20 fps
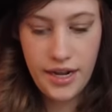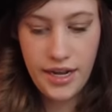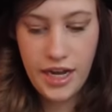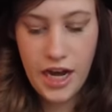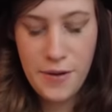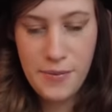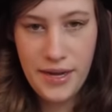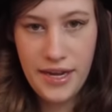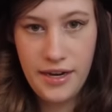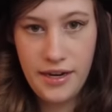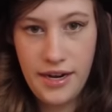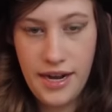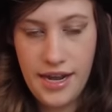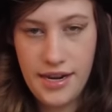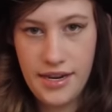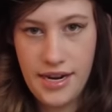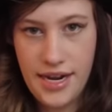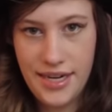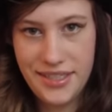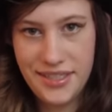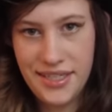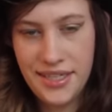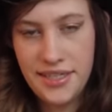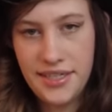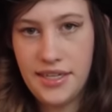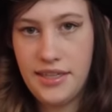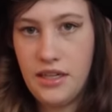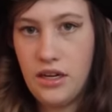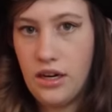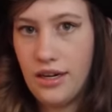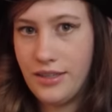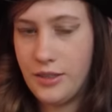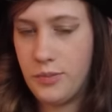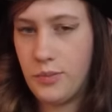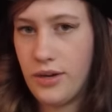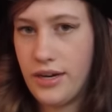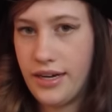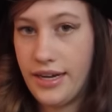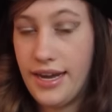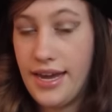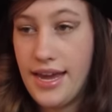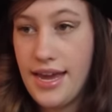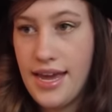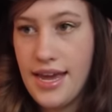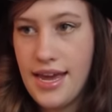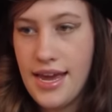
they come in and they sit in the hot spring,